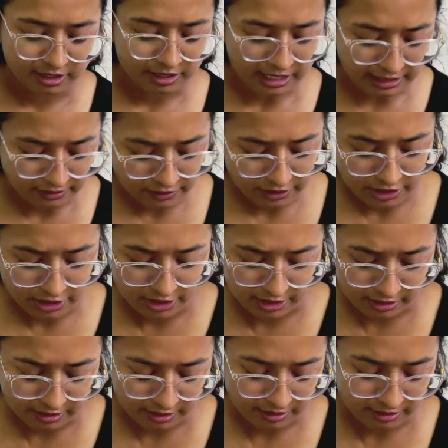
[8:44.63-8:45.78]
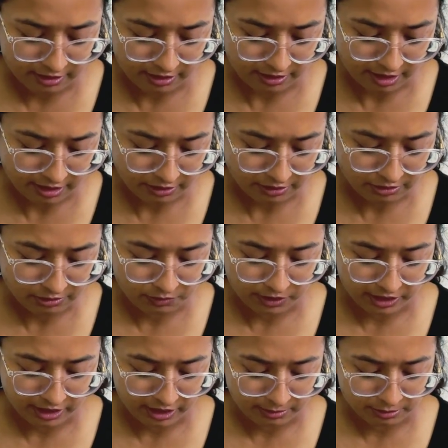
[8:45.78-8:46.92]
I already discussed this. I don't know why
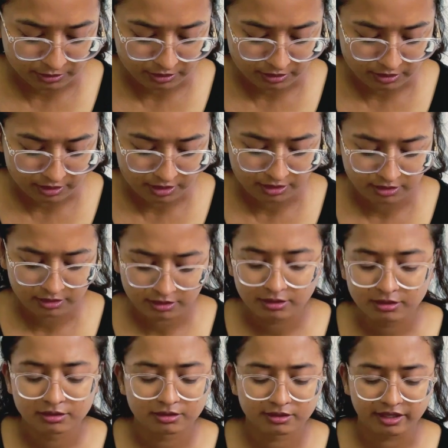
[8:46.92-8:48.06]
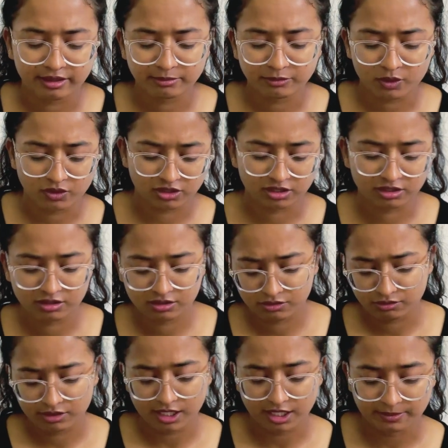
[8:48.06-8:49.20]
I put same questions two
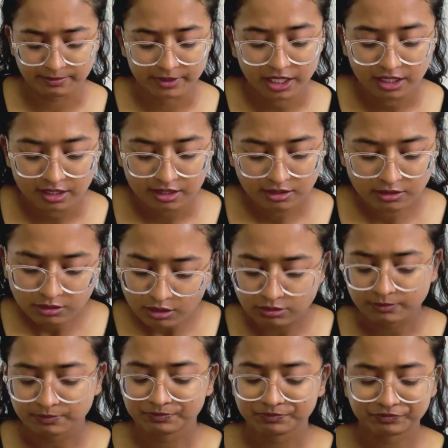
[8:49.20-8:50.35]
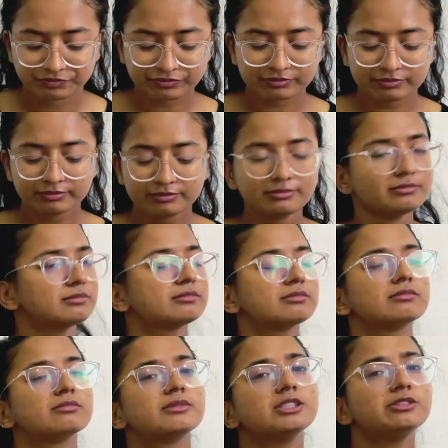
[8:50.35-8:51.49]
times. So
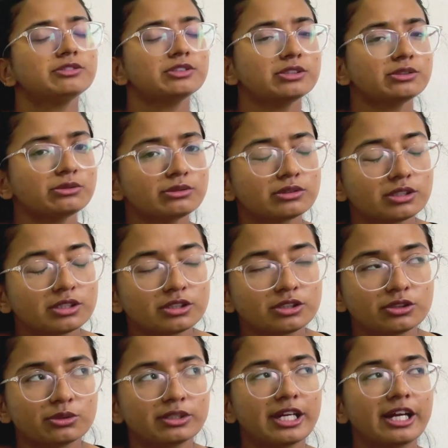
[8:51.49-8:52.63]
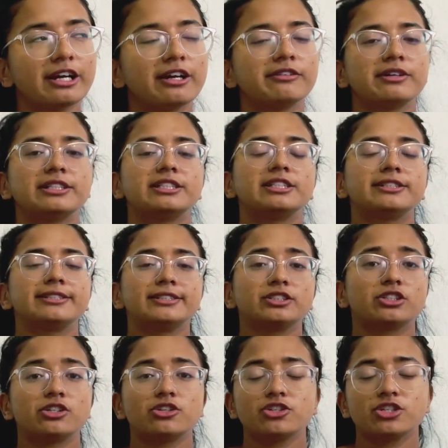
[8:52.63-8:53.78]
if you don't have any
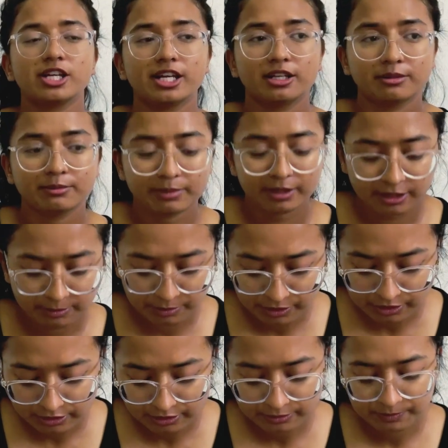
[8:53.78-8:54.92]
research and paper,